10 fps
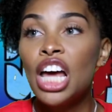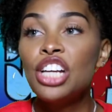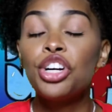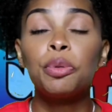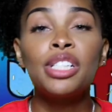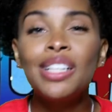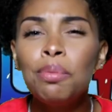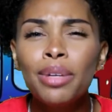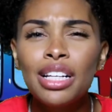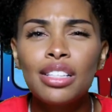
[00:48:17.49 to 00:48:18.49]
your
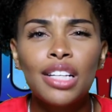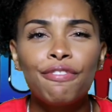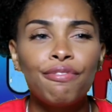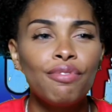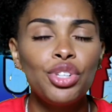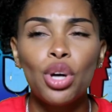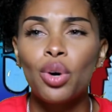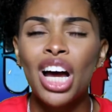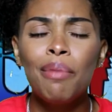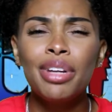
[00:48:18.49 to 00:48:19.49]
siblings, you know,
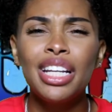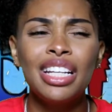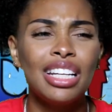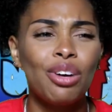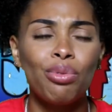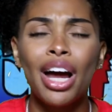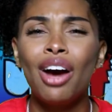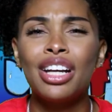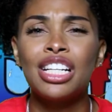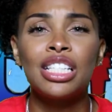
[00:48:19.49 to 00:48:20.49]
coming
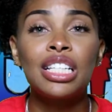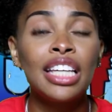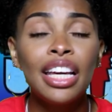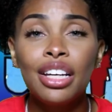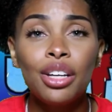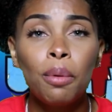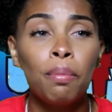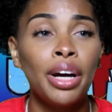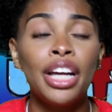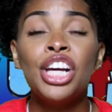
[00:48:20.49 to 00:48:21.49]
around and just kicking your
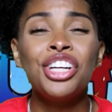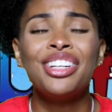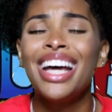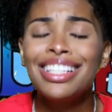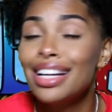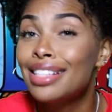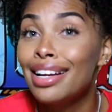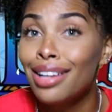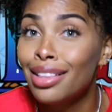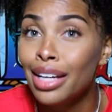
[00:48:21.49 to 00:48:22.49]
butt, your dad's not saying
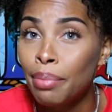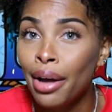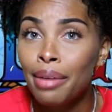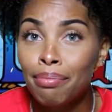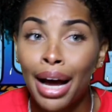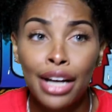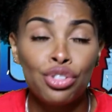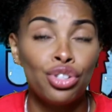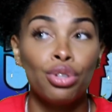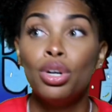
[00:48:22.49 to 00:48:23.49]
nothing about it,
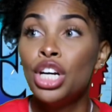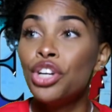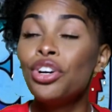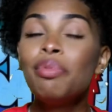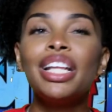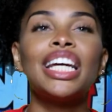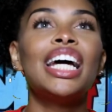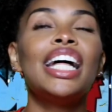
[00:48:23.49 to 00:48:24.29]
mind you. You know what I mean? Like,